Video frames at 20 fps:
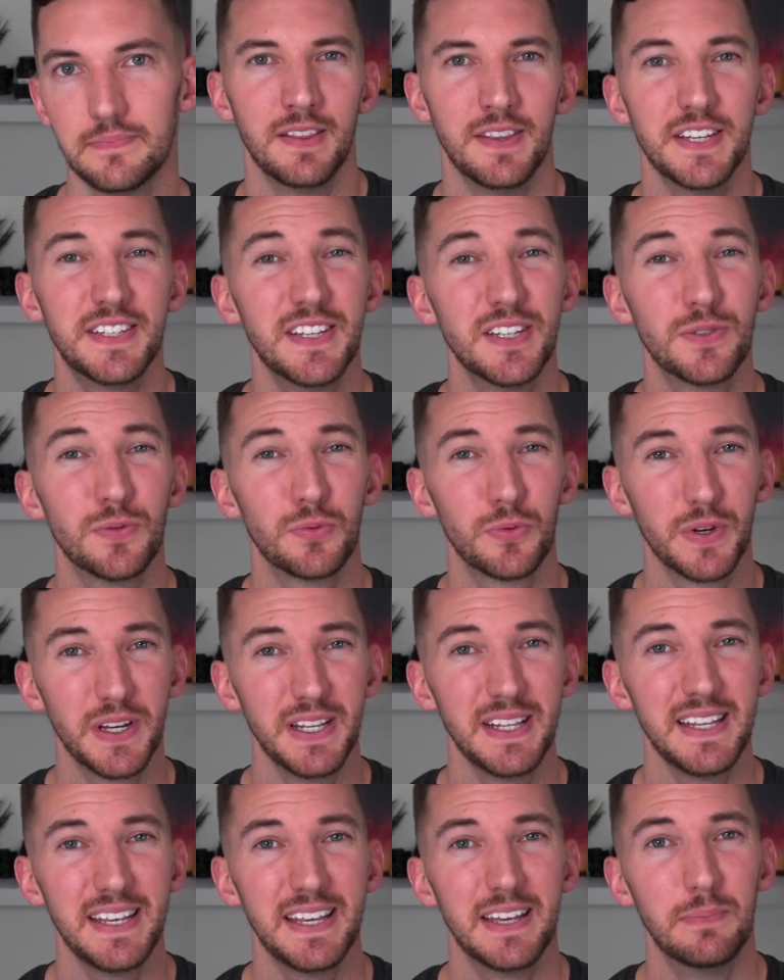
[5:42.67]
This is
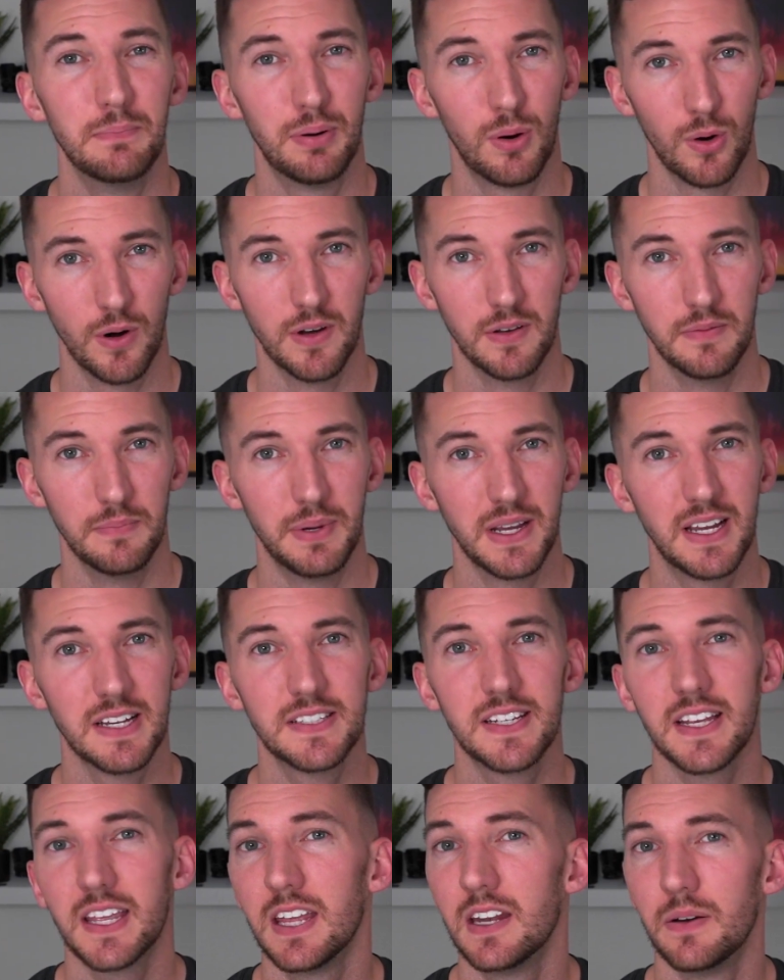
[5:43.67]
really important
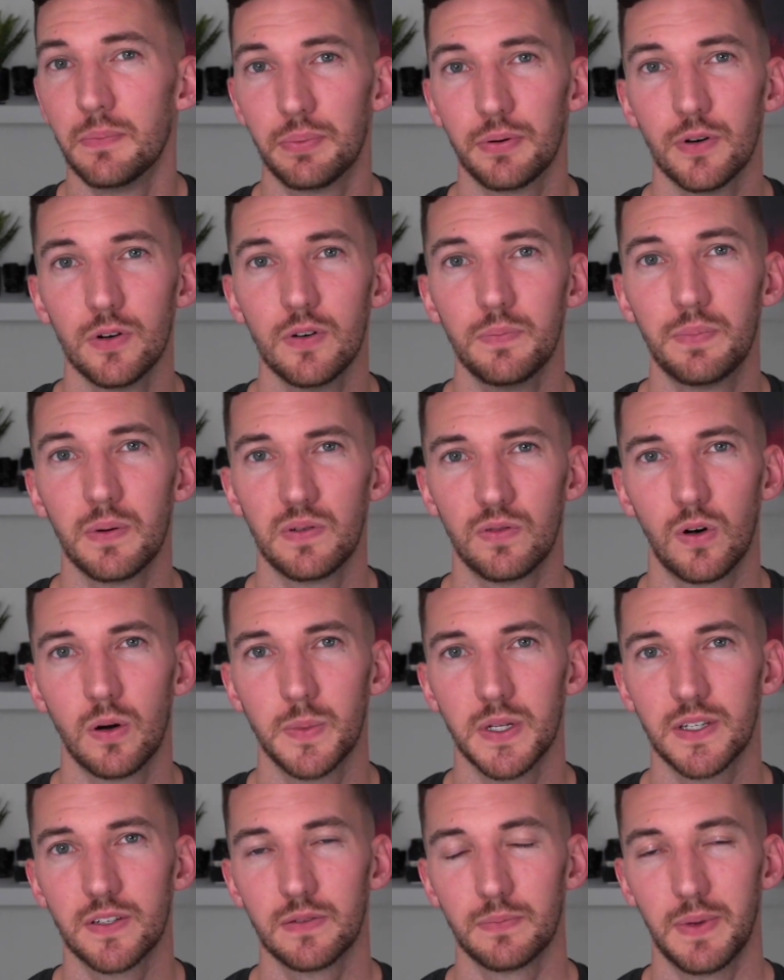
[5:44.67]
because it can improve
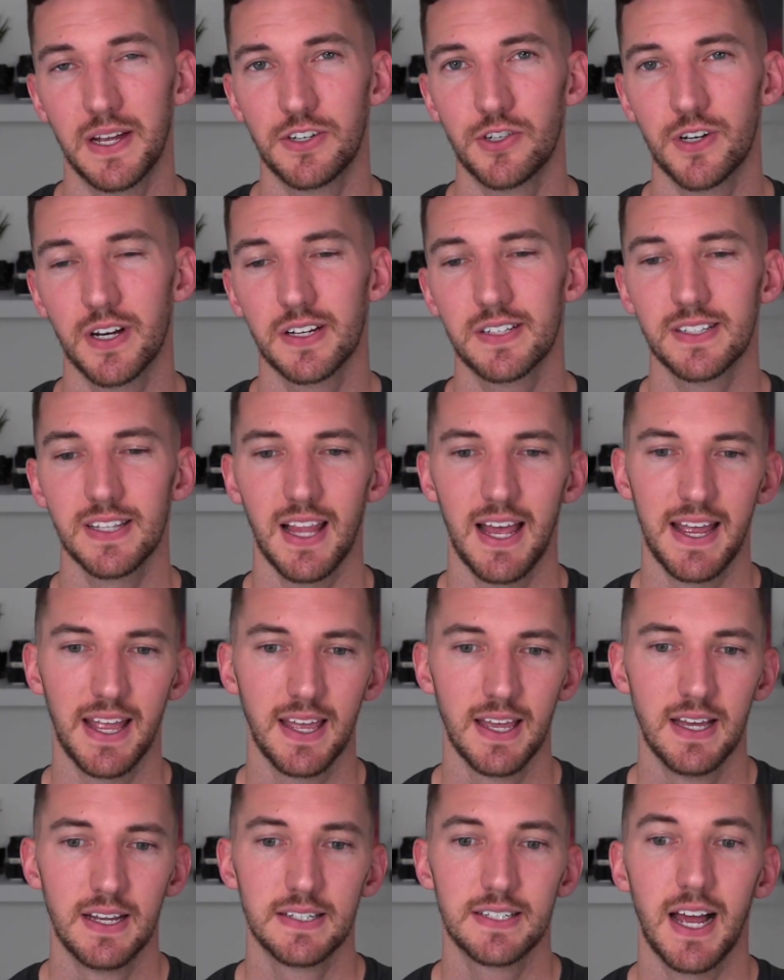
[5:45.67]
performance metrics
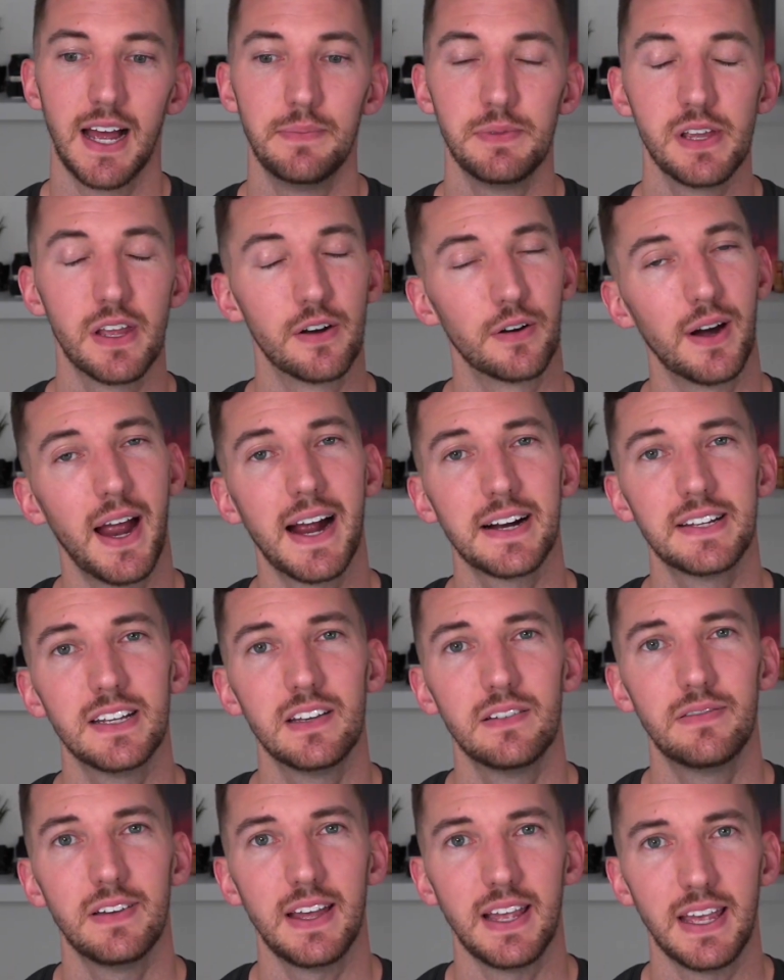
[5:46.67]
like time to
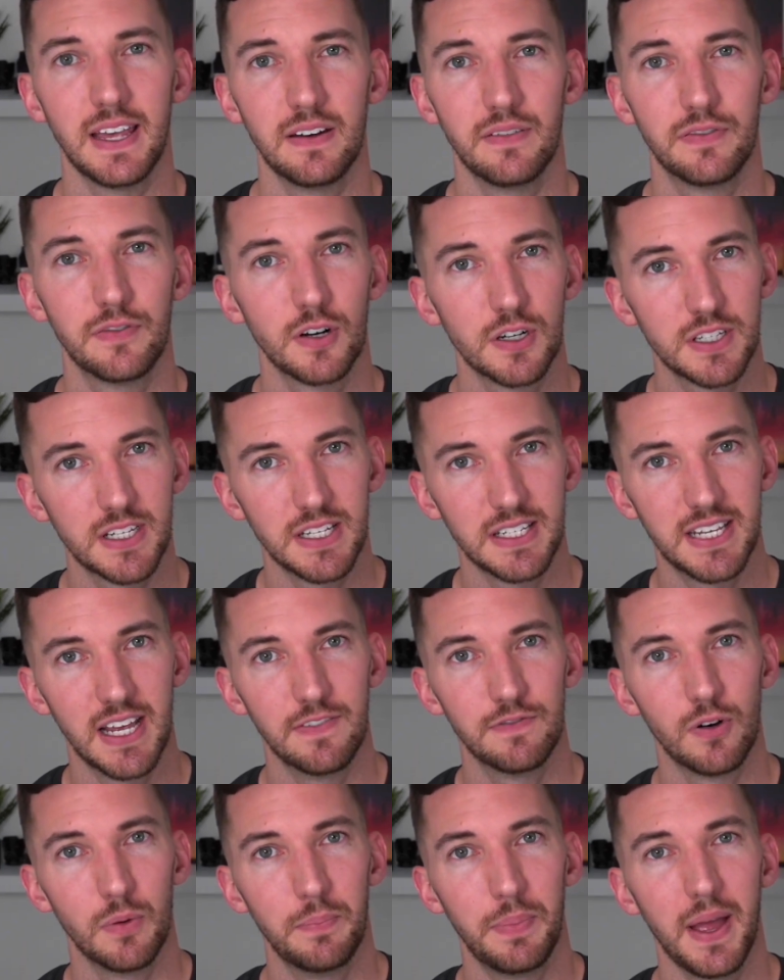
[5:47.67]
interactive and first
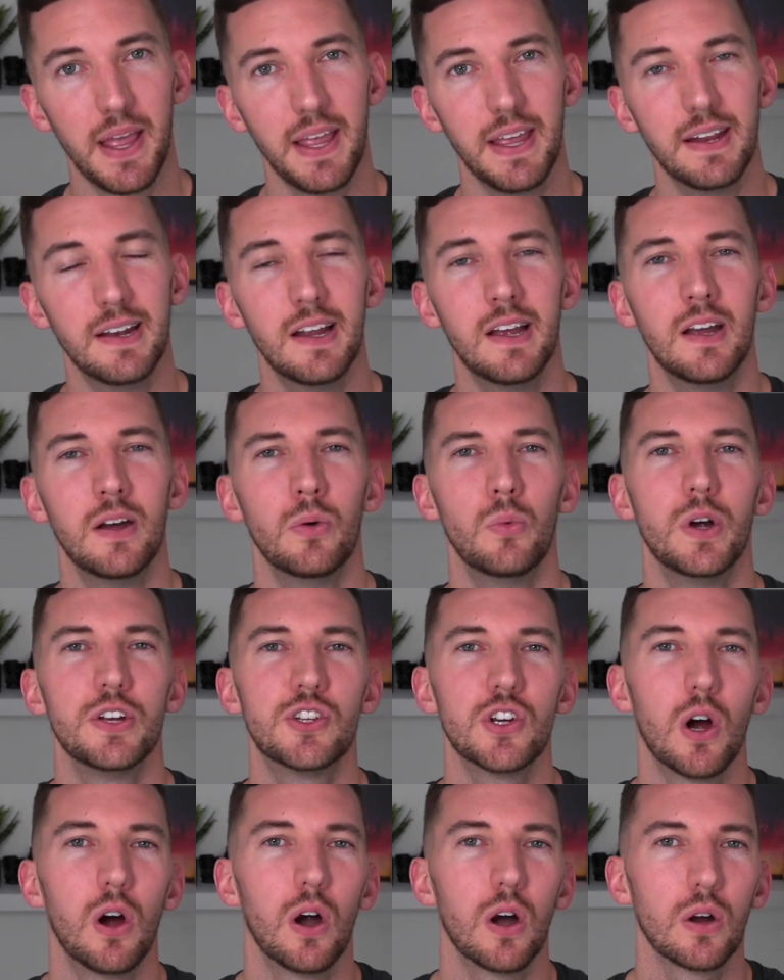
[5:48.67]
contentful paint,
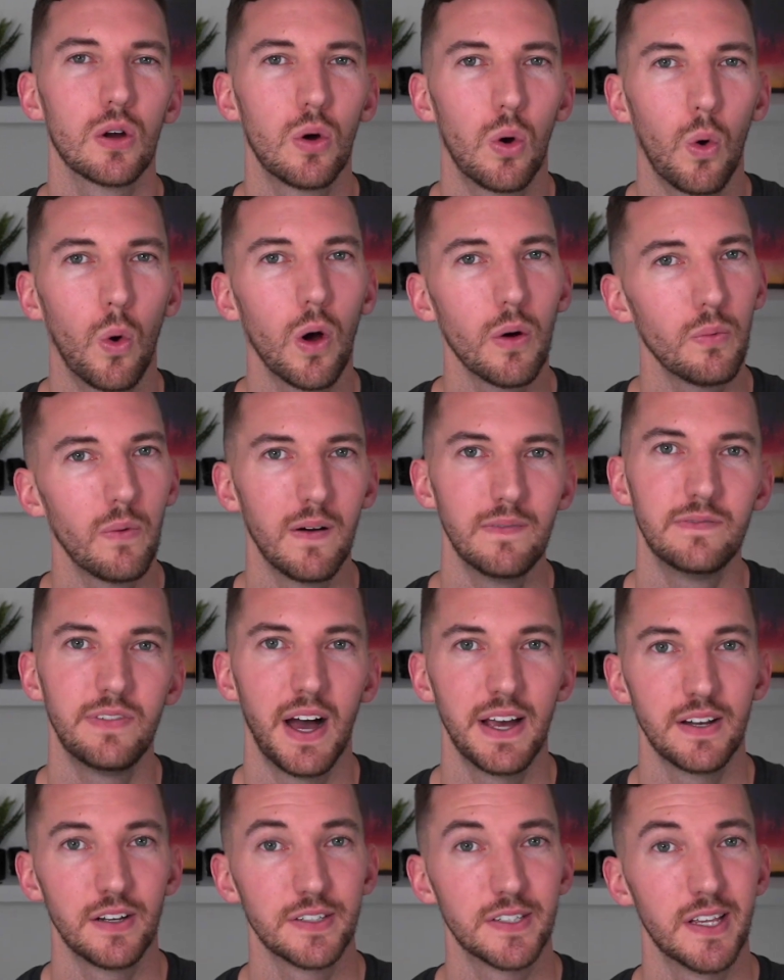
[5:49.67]
which are core web
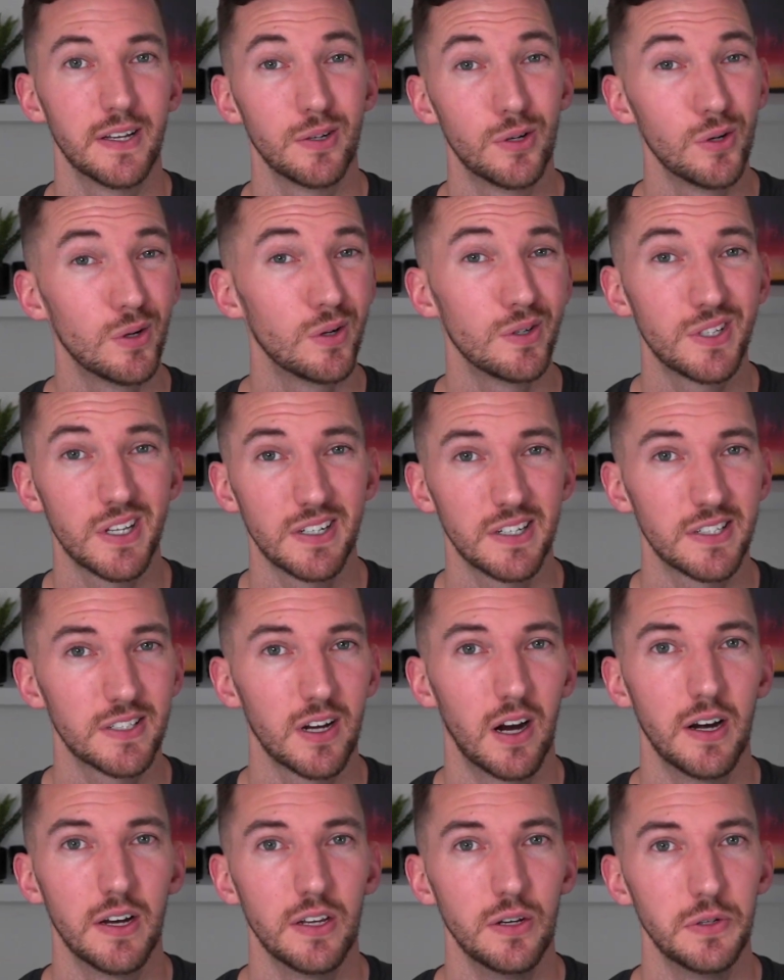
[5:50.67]
vitals that Google's gonna
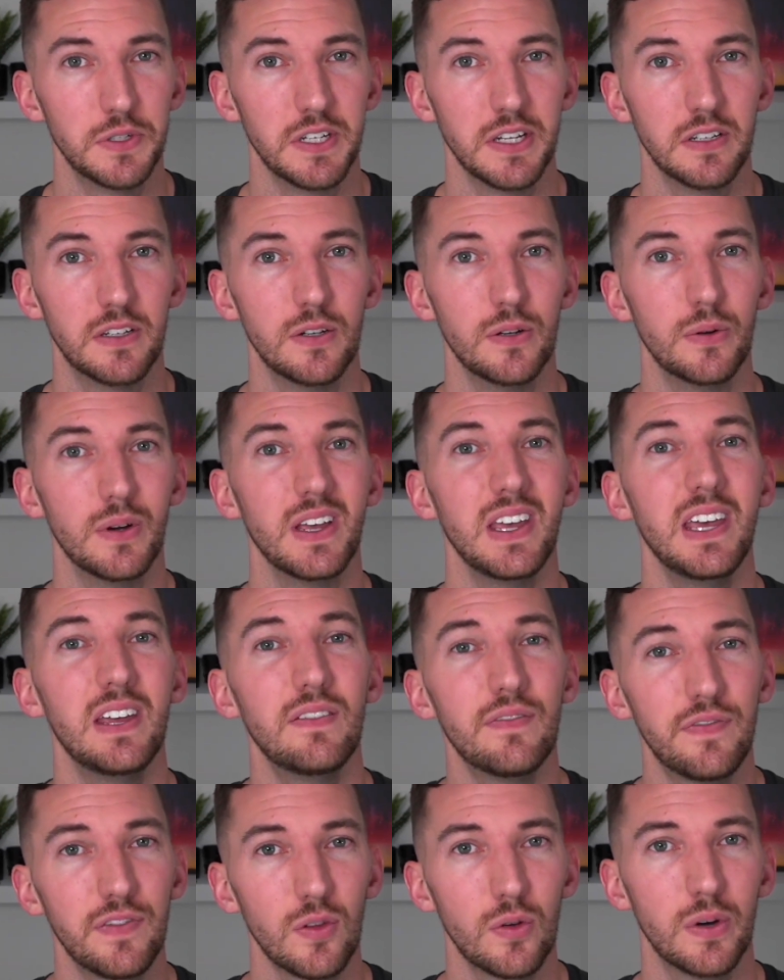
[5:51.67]
start using to
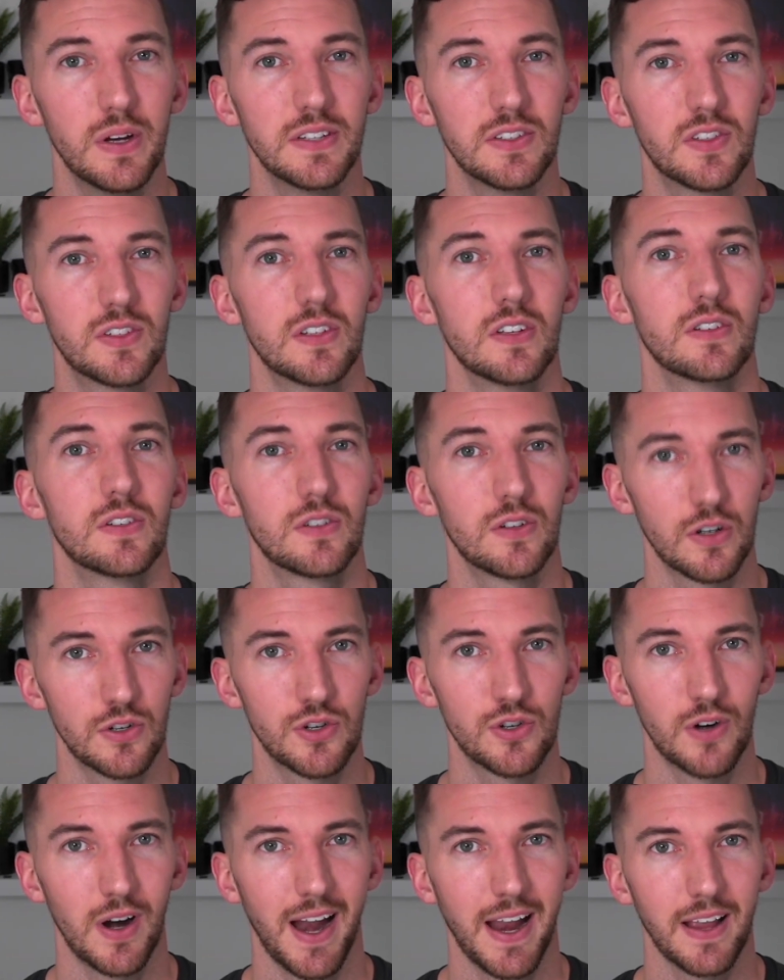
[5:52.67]
influence
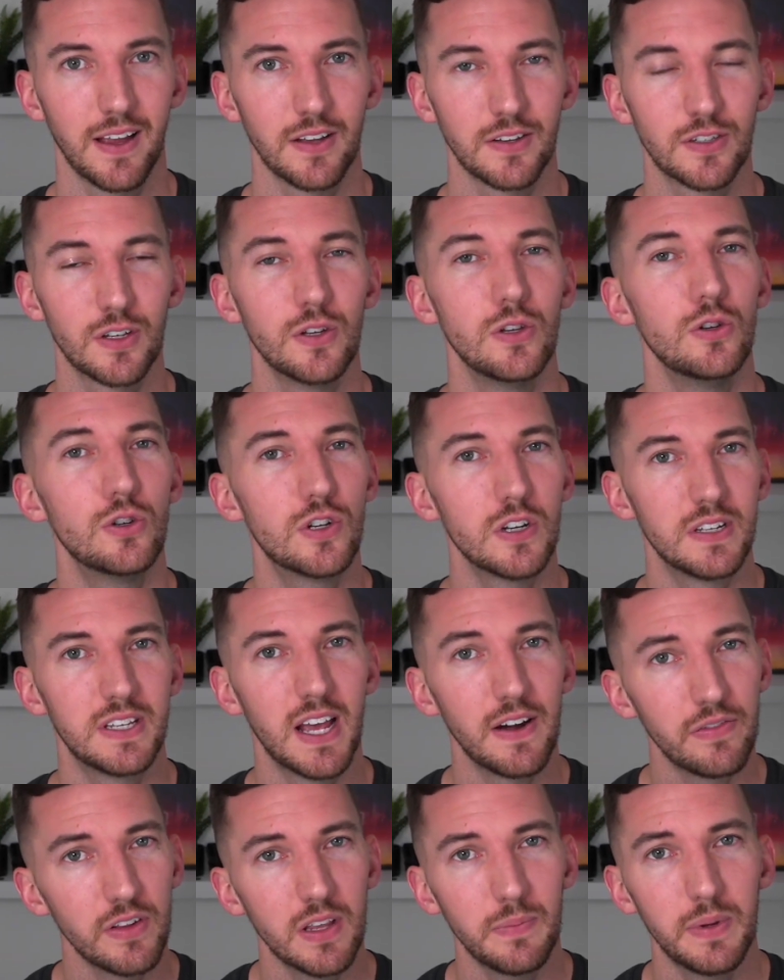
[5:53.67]
search rank. So you should
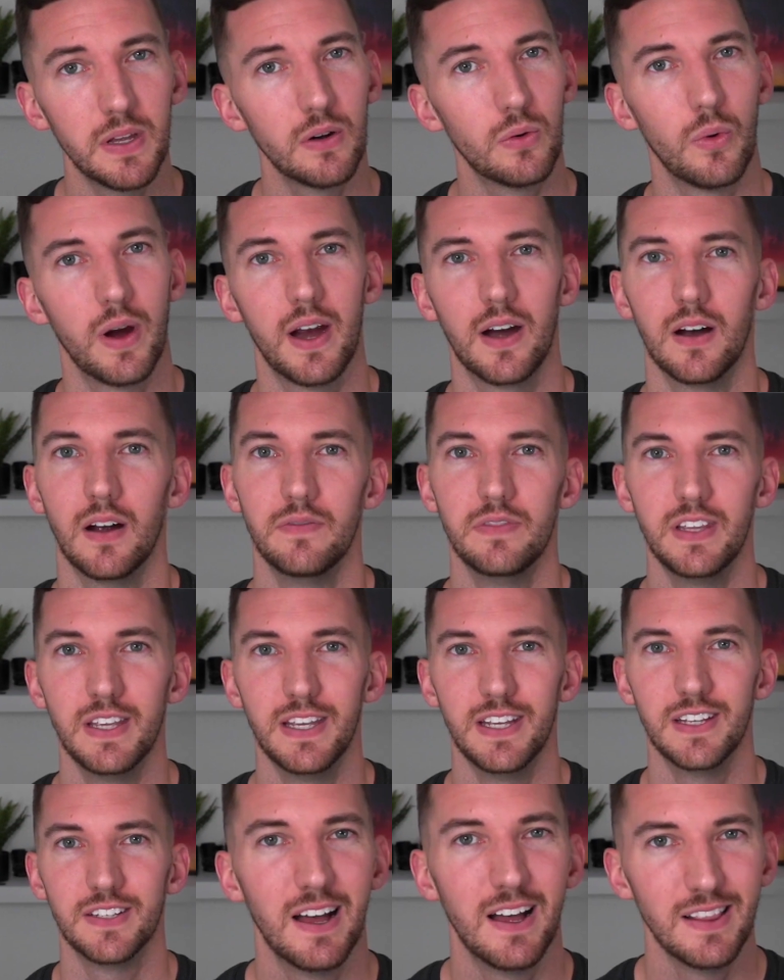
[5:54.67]
definitely be aware of
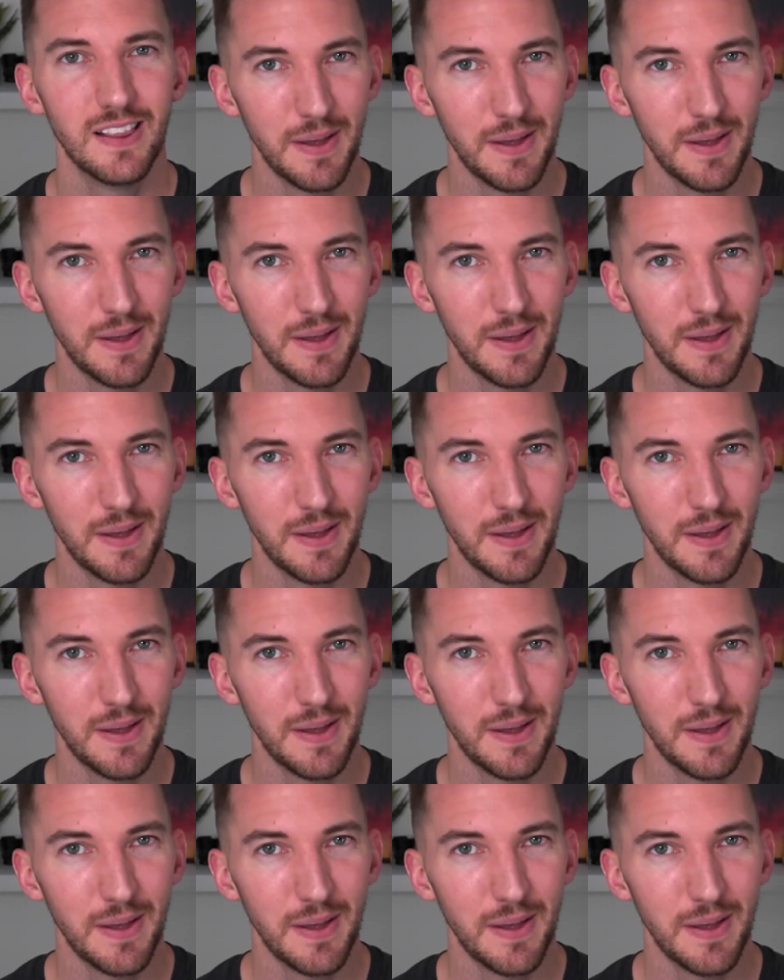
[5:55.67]
these.